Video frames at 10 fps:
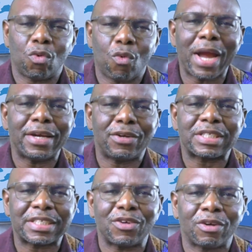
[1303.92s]
Why
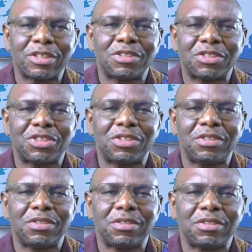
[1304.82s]
does it not
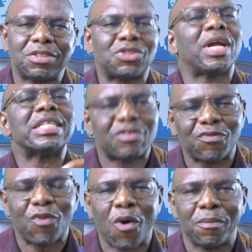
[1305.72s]

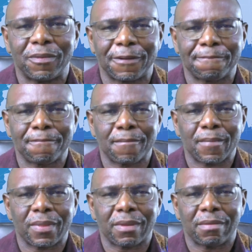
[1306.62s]
transform
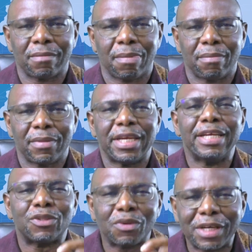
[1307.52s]

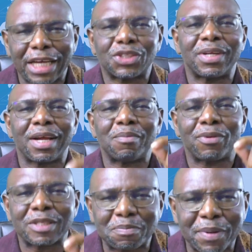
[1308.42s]
into national
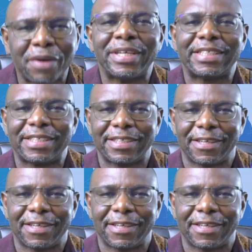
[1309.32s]
prosperity?